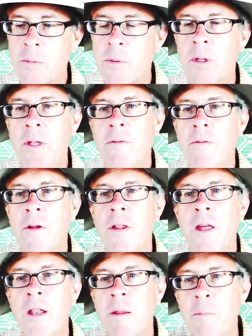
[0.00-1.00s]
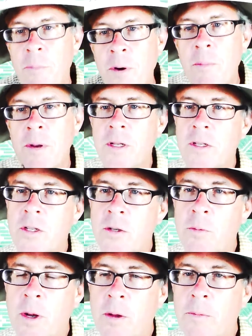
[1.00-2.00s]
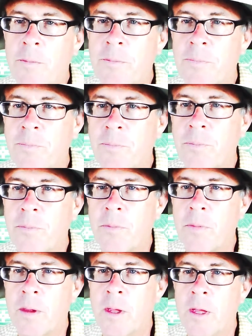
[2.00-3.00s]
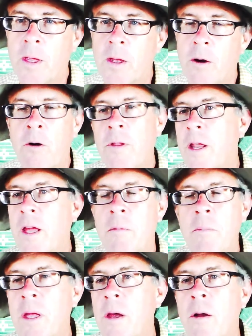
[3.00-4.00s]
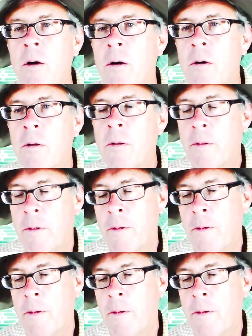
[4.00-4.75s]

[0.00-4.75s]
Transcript: the belief that impermanence is real, or that it can be at all,